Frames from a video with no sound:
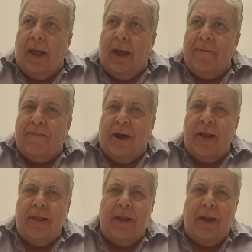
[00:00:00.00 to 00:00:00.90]
I
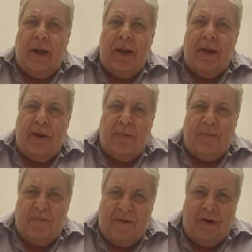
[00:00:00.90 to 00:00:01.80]
find that it is
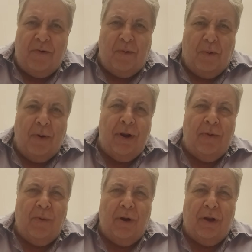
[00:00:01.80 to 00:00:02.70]
very
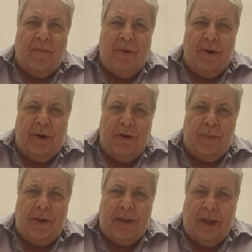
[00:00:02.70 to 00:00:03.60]
rewarding working for adults
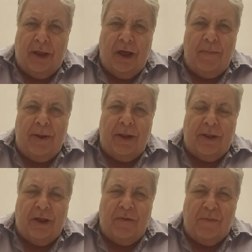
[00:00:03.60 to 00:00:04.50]
because they come in
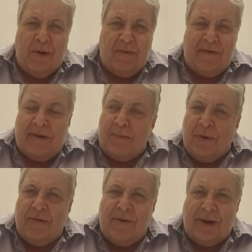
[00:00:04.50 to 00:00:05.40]
self
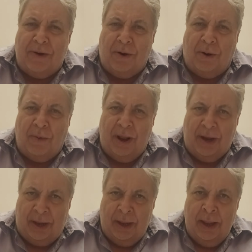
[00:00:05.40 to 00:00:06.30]
motivated already,